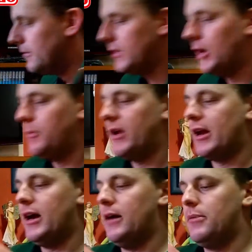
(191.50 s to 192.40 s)
You open
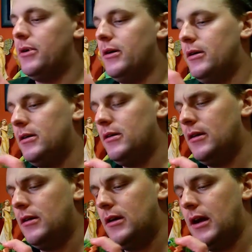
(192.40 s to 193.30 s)
it up,
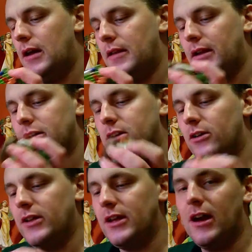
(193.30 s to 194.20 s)
and then it's
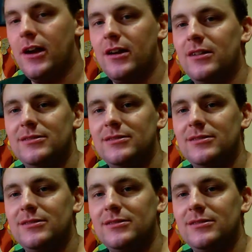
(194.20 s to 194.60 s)
got the